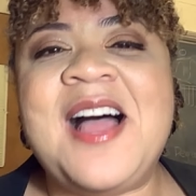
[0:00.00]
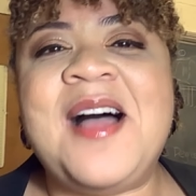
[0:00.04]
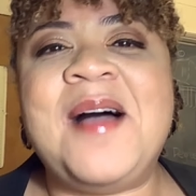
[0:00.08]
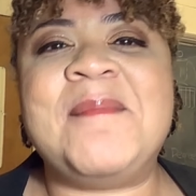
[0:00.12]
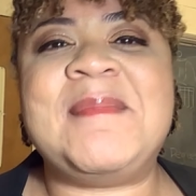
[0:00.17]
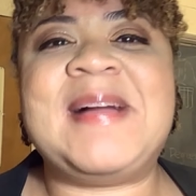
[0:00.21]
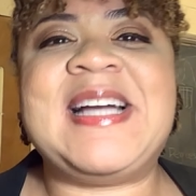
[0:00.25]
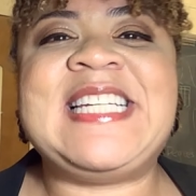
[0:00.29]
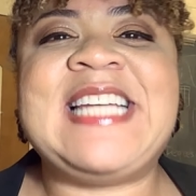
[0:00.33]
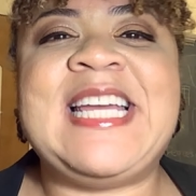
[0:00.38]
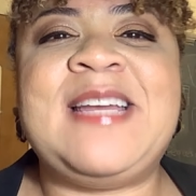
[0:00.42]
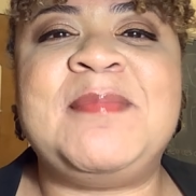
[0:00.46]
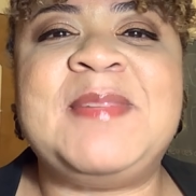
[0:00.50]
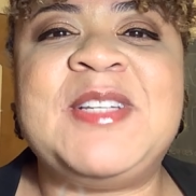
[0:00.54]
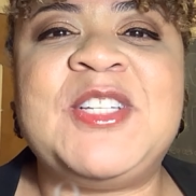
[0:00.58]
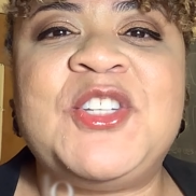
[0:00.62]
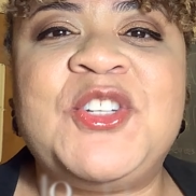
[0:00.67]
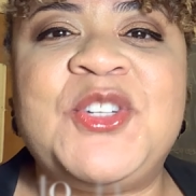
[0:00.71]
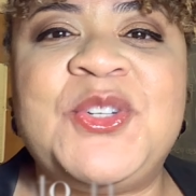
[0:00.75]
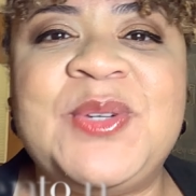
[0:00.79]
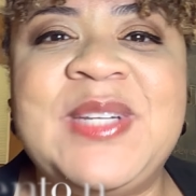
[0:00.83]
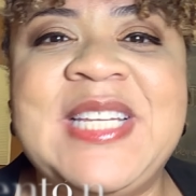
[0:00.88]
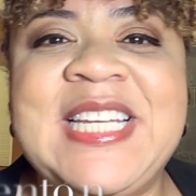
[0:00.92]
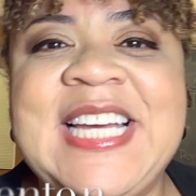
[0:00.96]
My name is
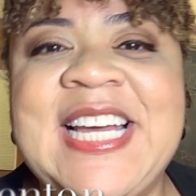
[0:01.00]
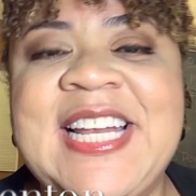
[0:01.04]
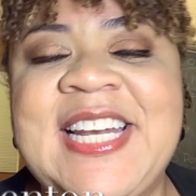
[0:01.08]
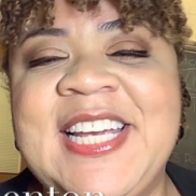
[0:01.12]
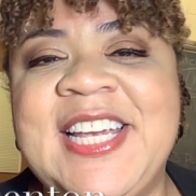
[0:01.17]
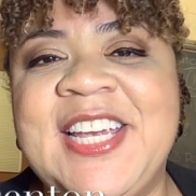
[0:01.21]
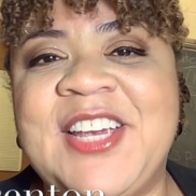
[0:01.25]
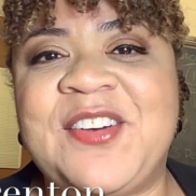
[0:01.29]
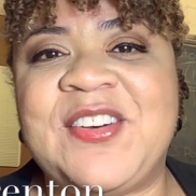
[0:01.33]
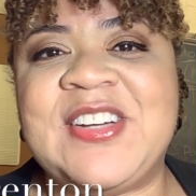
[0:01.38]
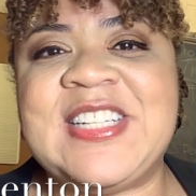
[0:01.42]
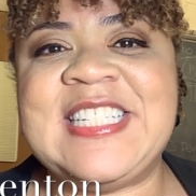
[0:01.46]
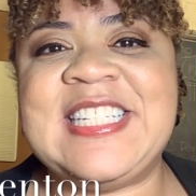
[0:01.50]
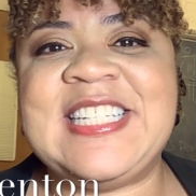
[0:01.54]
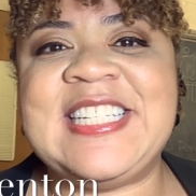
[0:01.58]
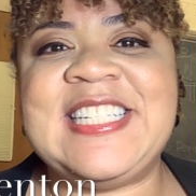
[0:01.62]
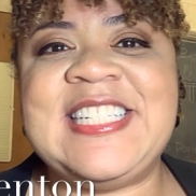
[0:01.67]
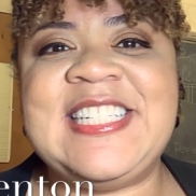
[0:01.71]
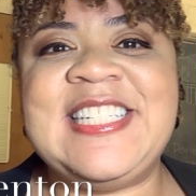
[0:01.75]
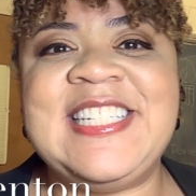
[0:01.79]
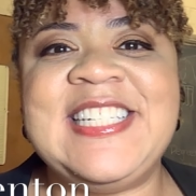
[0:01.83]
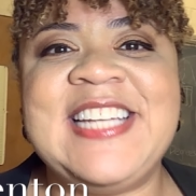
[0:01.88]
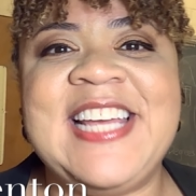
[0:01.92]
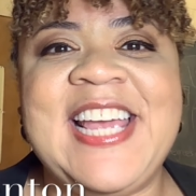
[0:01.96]
Julietta
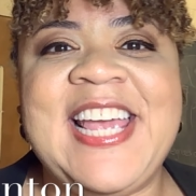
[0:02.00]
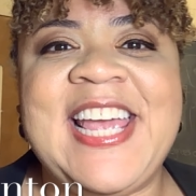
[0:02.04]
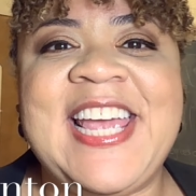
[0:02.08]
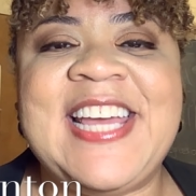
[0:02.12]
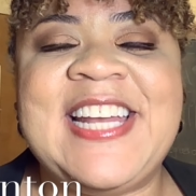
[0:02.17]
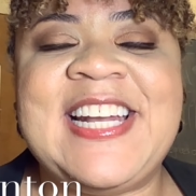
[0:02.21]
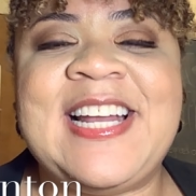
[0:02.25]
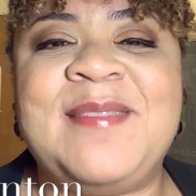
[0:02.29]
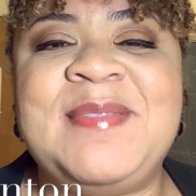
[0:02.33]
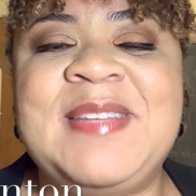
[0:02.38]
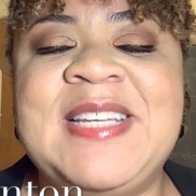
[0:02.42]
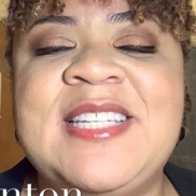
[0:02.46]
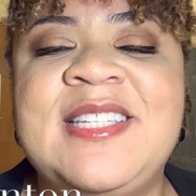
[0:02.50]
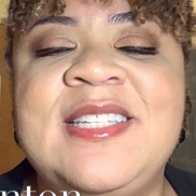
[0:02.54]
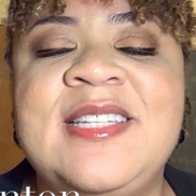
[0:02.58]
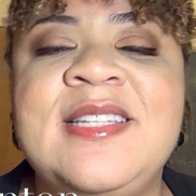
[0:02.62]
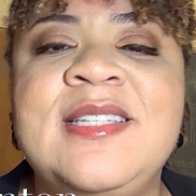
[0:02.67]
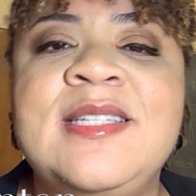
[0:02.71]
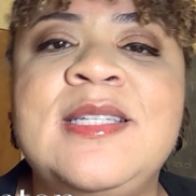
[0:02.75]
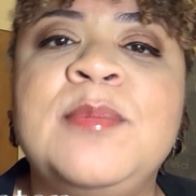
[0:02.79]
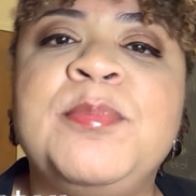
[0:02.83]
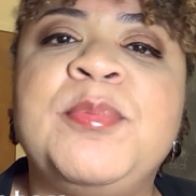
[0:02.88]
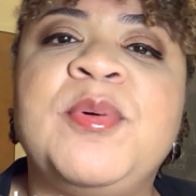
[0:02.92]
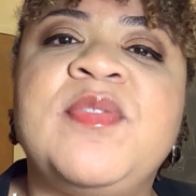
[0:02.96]
Curenton, and I'm the
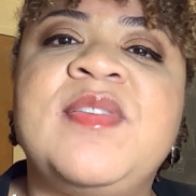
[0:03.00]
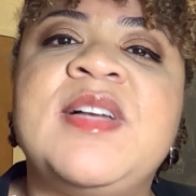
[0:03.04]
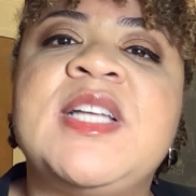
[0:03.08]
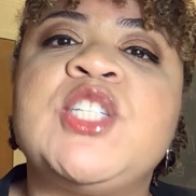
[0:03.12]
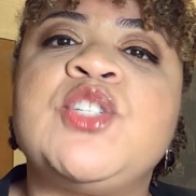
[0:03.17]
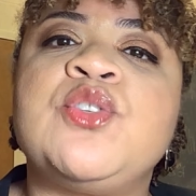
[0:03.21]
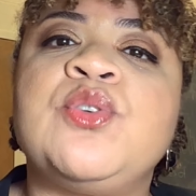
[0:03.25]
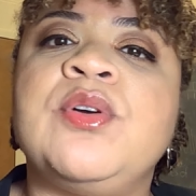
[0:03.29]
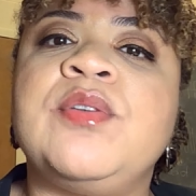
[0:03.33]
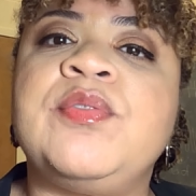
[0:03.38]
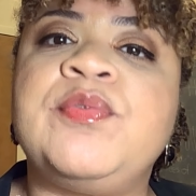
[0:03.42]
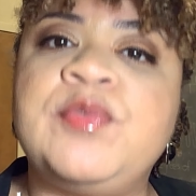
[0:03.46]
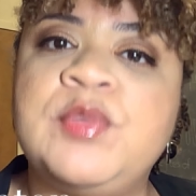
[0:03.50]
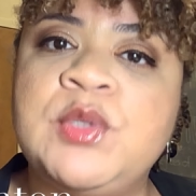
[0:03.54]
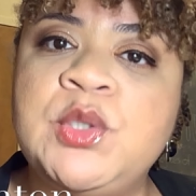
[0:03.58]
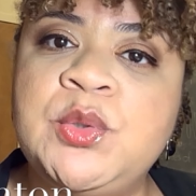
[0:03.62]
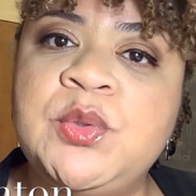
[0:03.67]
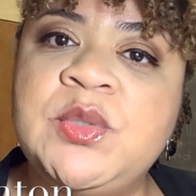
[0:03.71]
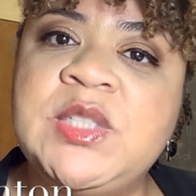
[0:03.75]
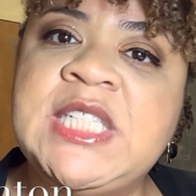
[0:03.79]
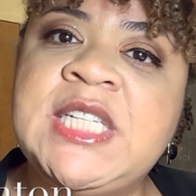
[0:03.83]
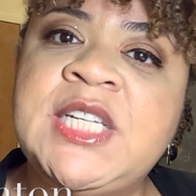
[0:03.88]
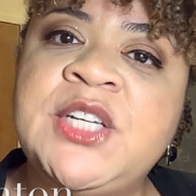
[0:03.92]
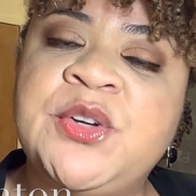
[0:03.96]
Assistant Professor of
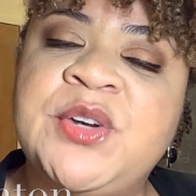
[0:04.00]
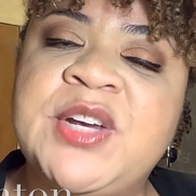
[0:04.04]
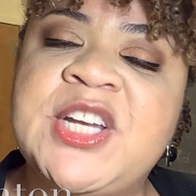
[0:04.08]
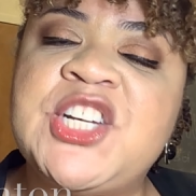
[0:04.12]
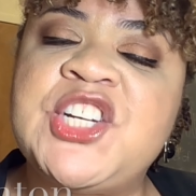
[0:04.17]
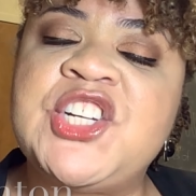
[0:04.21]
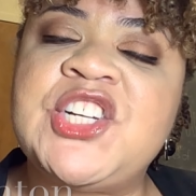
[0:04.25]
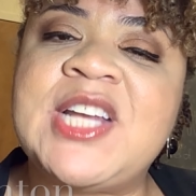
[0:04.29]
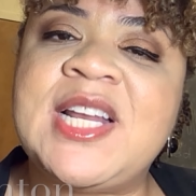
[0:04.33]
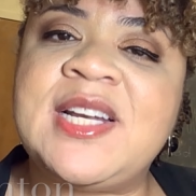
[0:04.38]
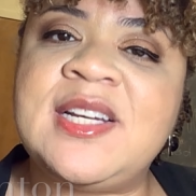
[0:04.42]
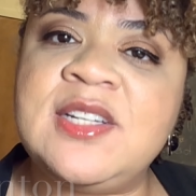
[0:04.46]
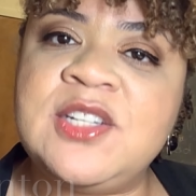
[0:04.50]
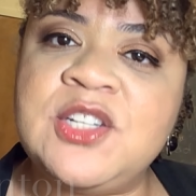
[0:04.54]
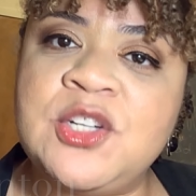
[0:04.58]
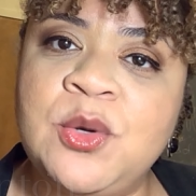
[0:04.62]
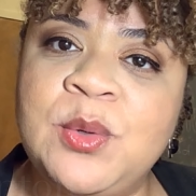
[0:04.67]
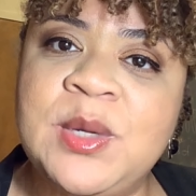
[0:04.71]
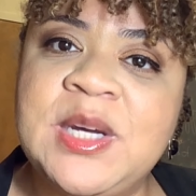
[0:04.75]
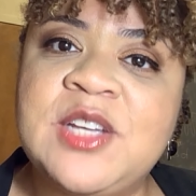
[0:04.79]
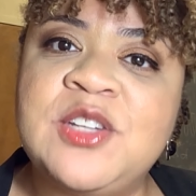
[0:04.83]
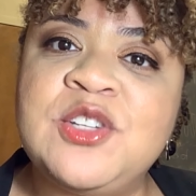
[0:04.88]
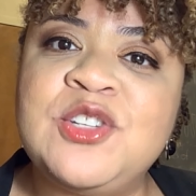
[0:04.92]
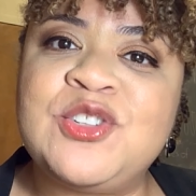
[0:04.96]
Flute here at
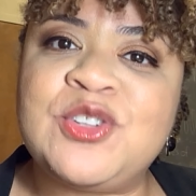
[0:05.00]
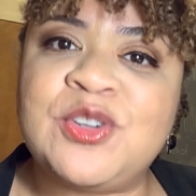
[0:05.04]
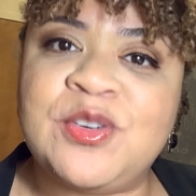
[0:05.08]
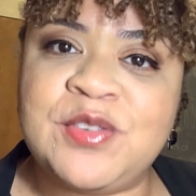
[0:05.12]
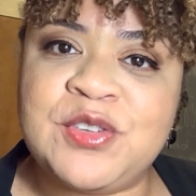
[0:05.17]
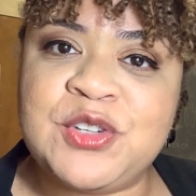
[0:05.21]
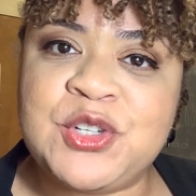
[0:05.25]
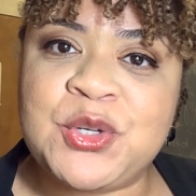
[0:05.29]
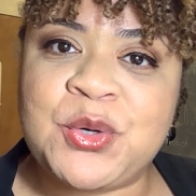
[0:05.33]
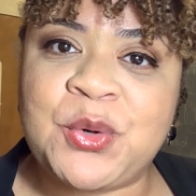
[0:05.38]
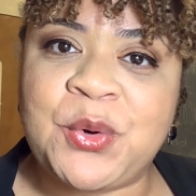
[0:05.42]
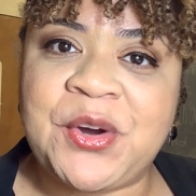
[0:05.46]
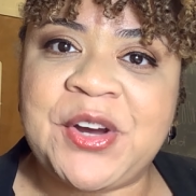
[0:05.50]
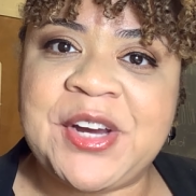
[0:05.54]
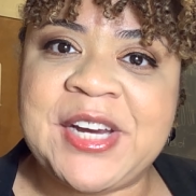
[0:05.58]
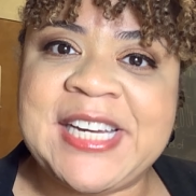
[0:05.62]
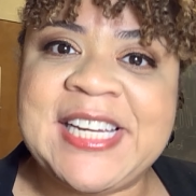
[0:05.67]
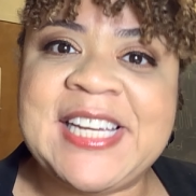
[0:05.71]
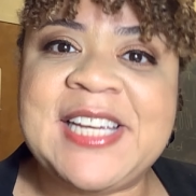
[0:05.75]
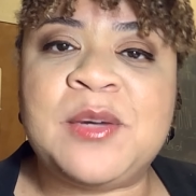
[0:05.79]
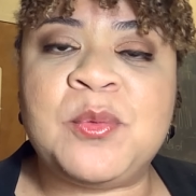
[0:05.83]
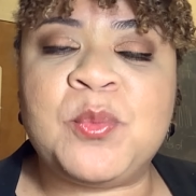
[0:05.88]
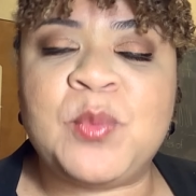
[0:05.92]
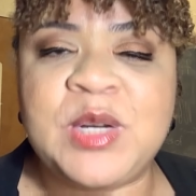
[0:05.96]
Shenandoah Conservatory
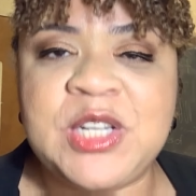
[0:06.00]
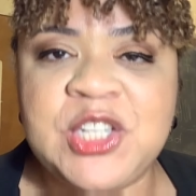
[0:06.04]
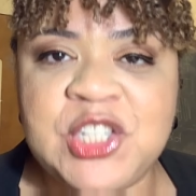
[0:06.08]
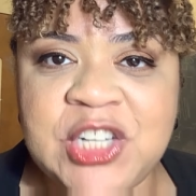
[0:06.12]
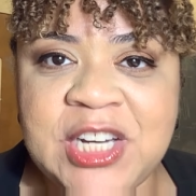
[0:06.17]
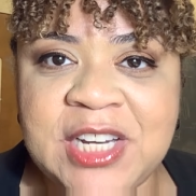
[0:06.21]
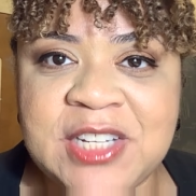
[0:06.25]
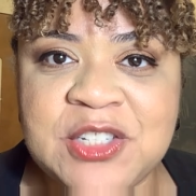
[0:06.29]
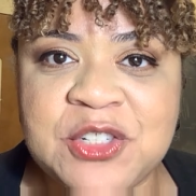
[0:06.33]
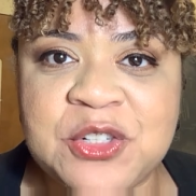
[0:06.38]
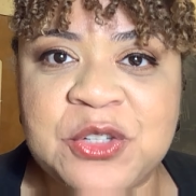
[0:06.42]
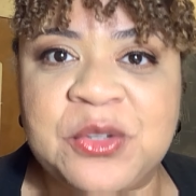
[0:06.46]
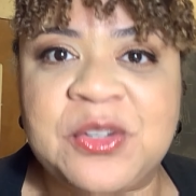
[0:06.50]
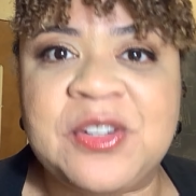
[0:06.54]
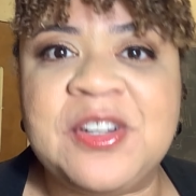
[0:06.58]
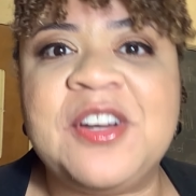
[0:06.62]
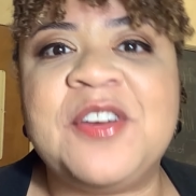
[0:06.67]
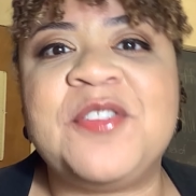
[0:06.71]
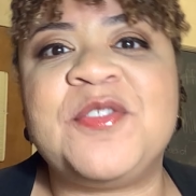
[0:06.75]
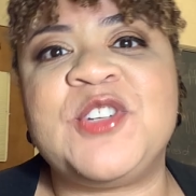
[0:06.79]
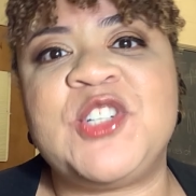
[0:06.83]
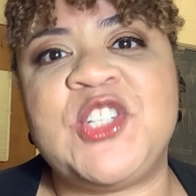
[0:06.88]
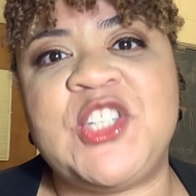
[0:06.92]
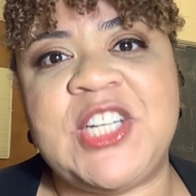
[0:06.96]
in Winchester,
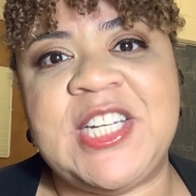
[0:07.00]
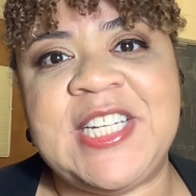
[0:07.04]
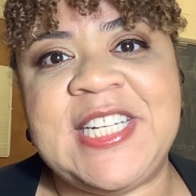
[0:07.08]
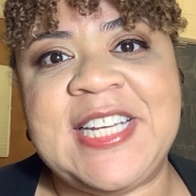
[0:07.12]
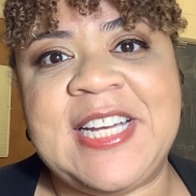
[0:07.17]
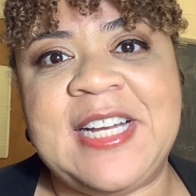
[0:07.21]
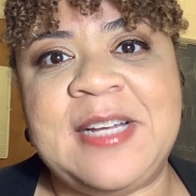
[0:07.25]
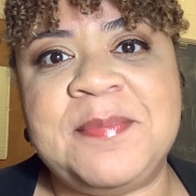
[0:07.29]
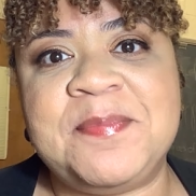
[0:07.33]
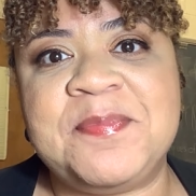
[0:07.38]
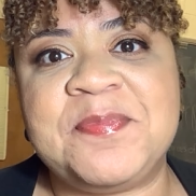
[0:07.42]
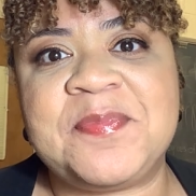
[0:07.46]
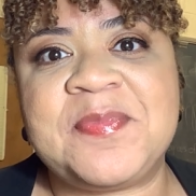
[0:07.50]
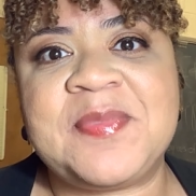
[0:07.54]
Virginia.